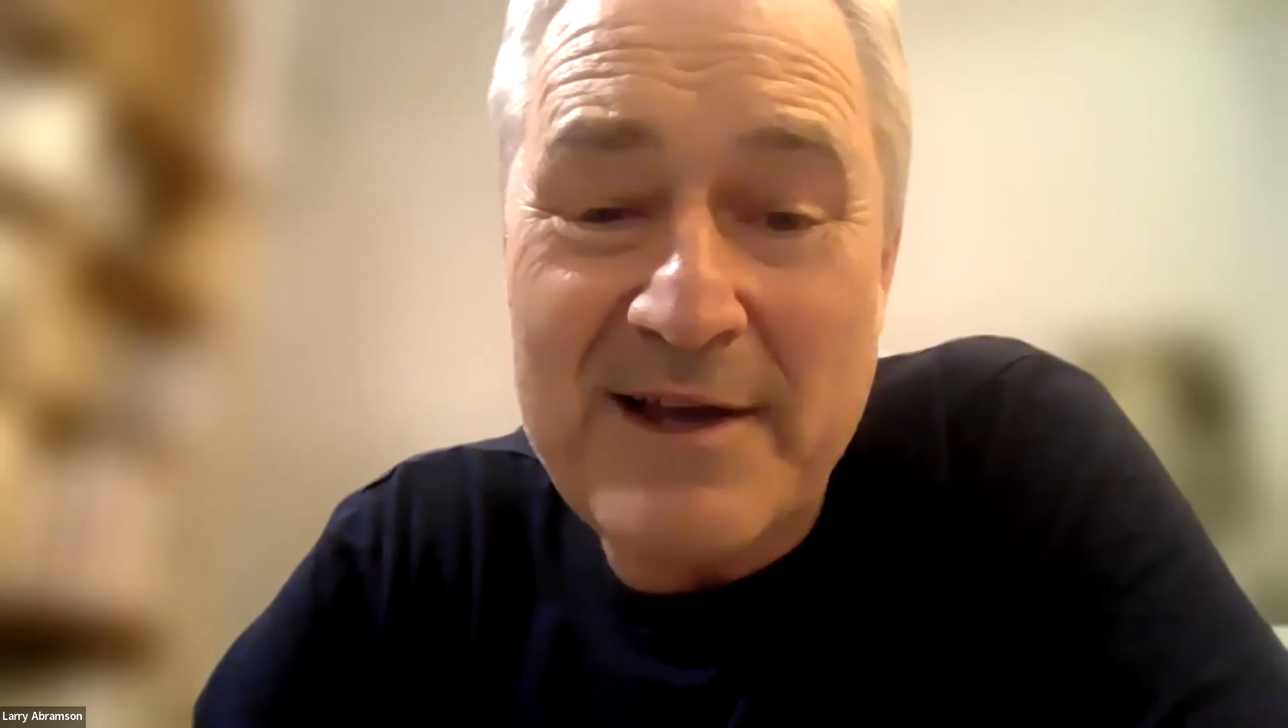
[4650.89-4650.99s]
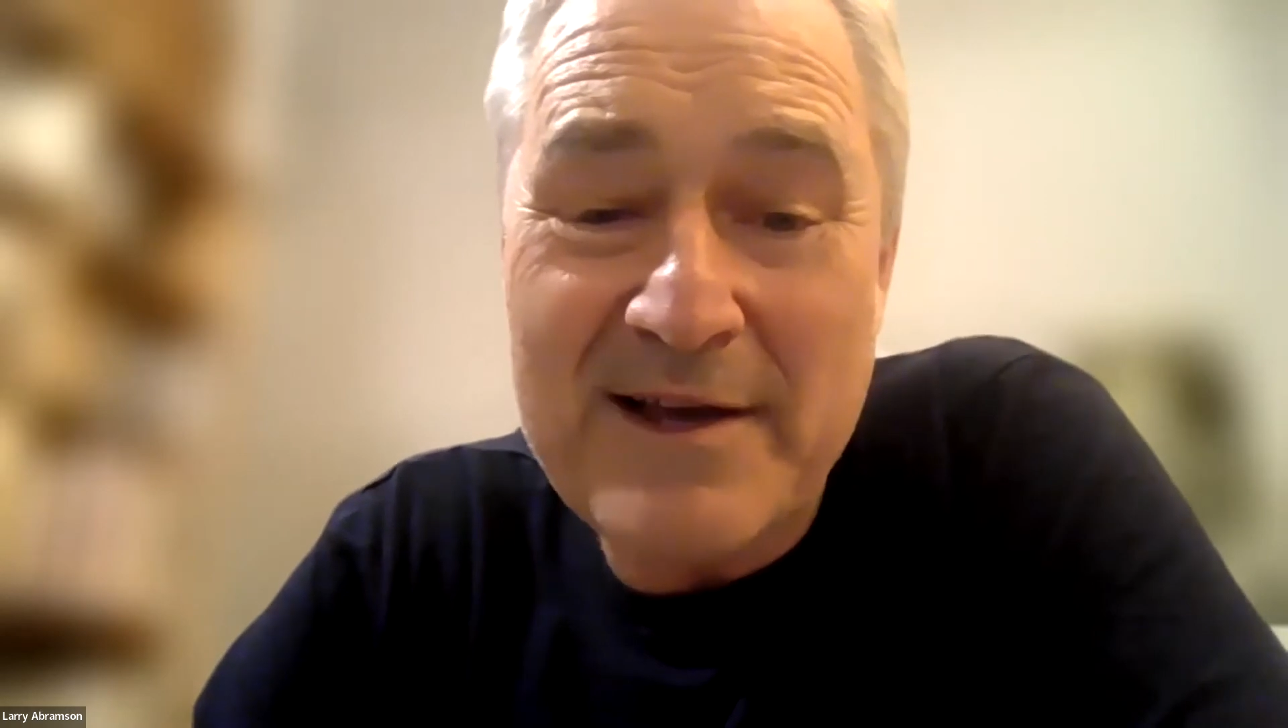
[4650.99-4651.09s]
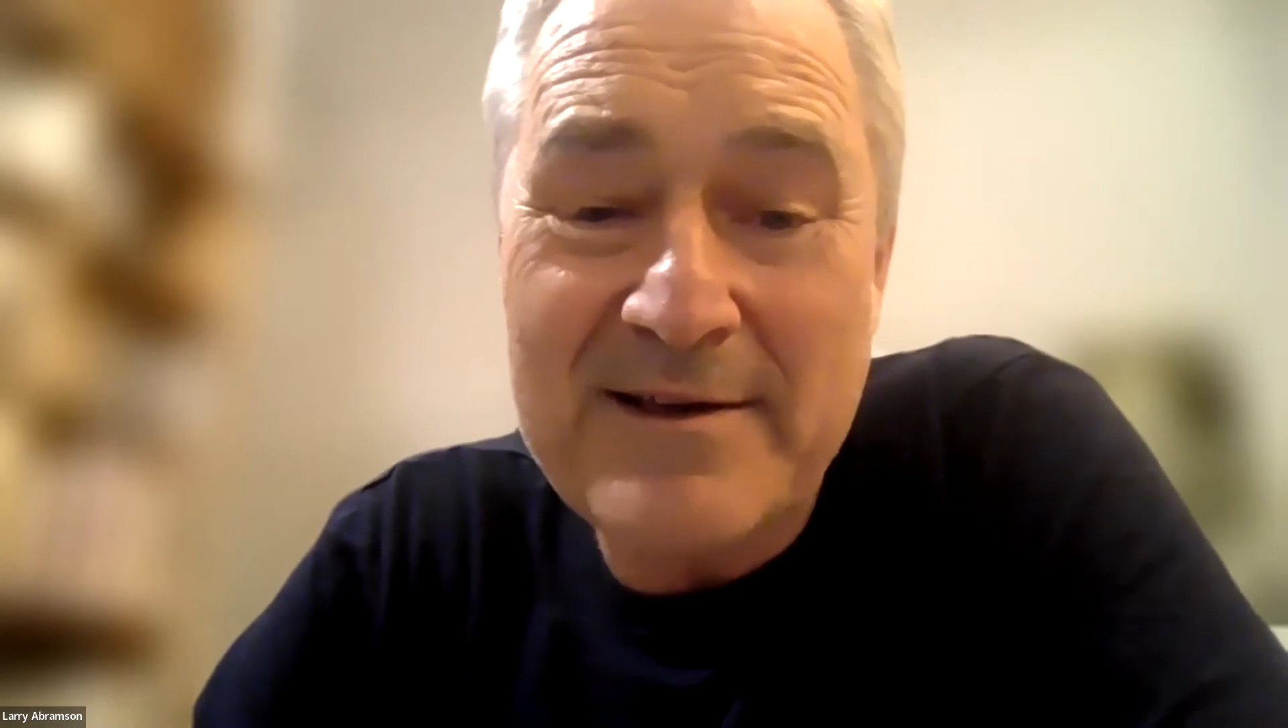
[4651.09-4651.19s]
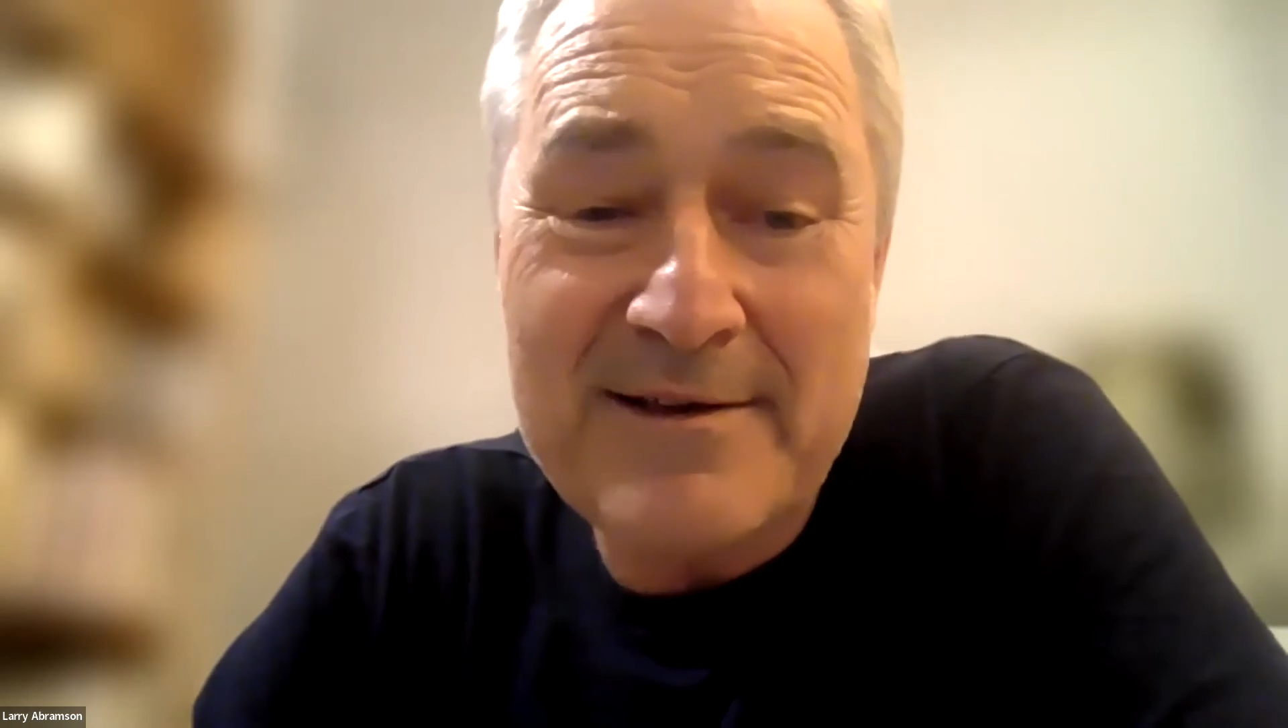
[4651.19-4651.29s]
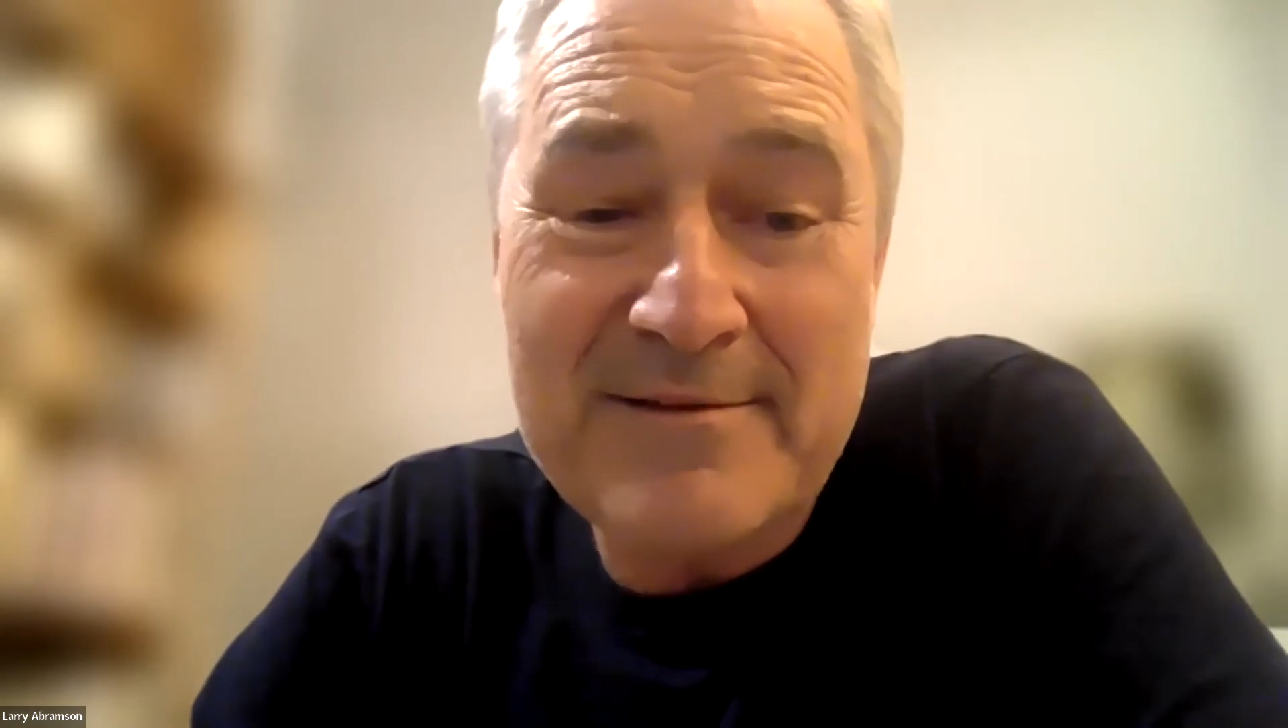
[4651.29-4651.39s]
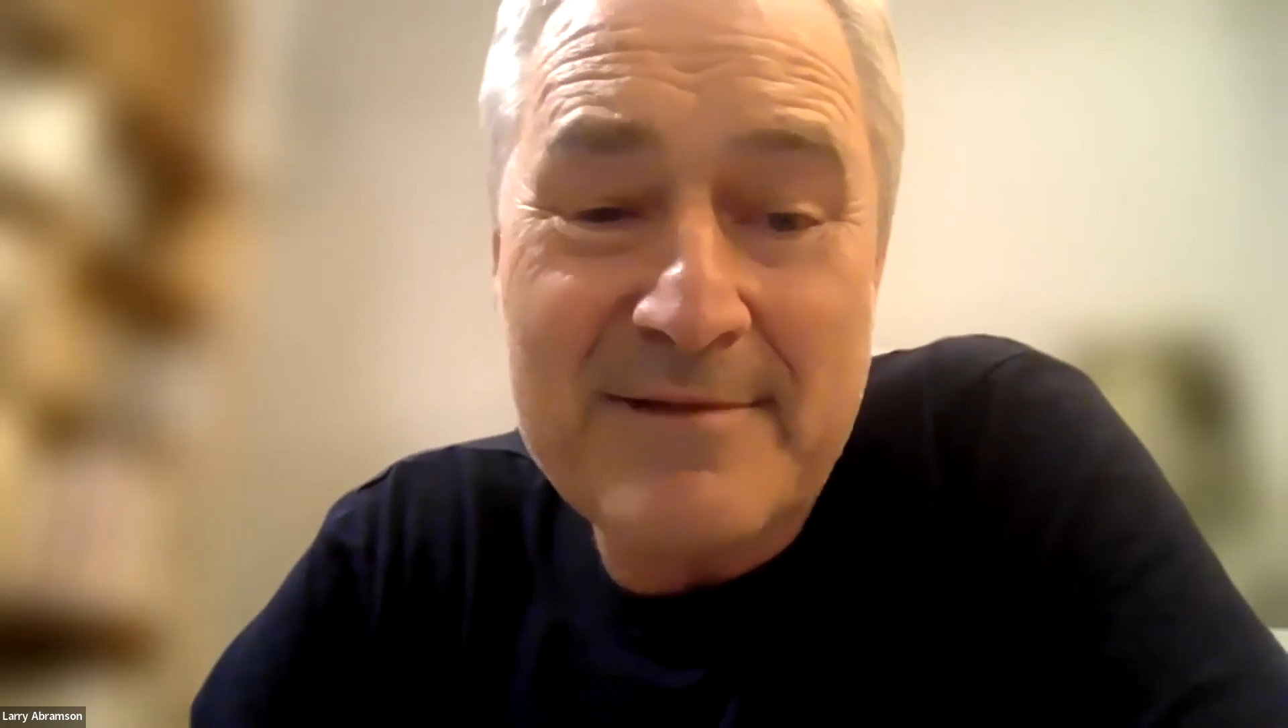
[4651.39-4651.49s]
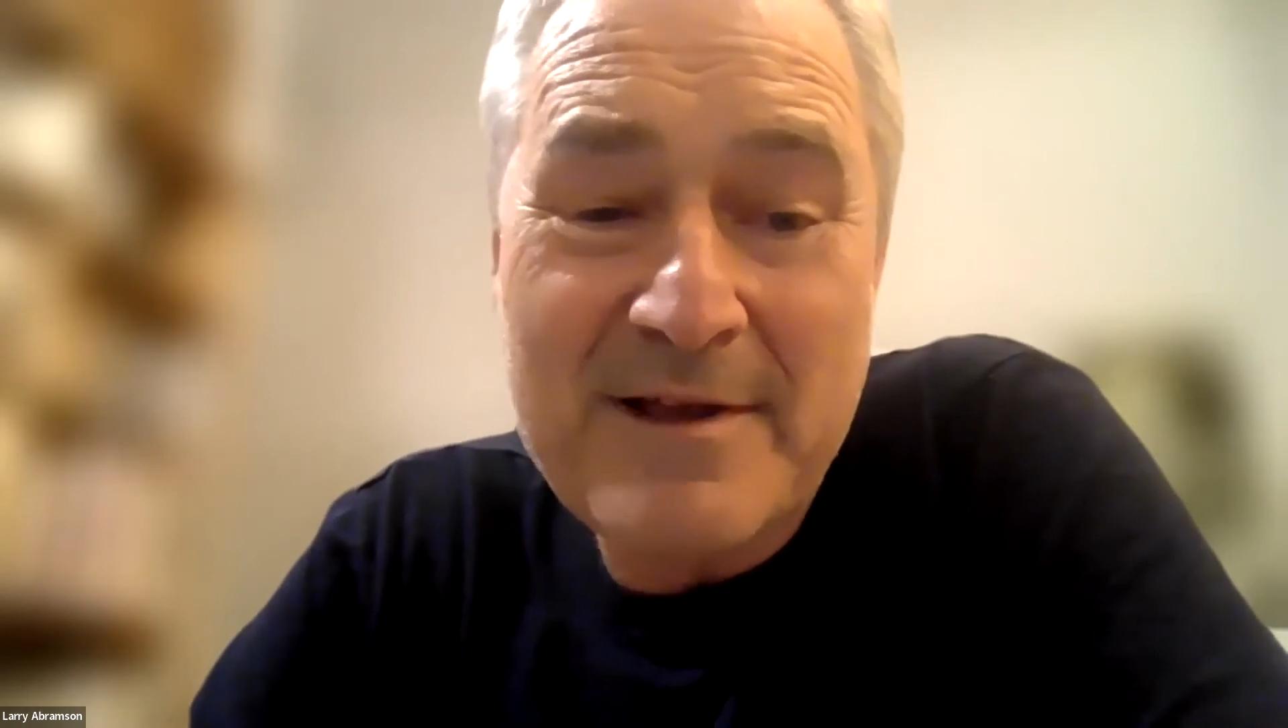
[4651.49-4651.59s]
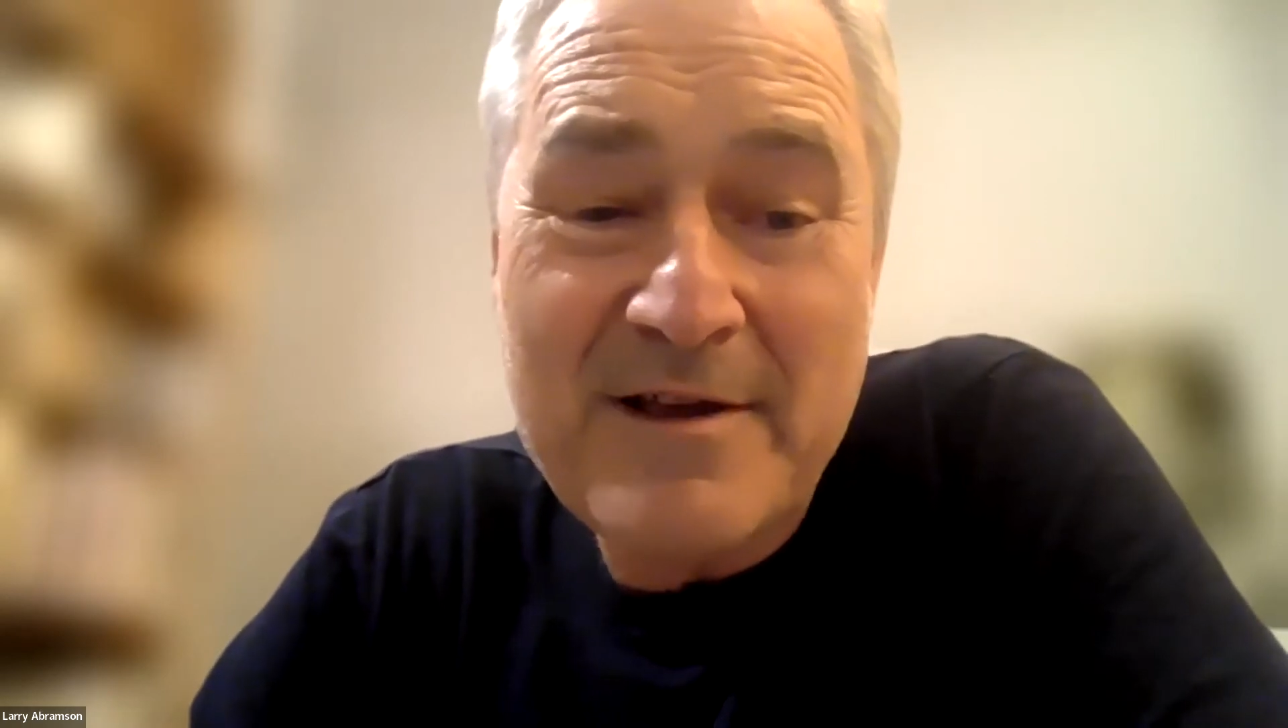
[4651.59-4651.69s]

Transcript: like a,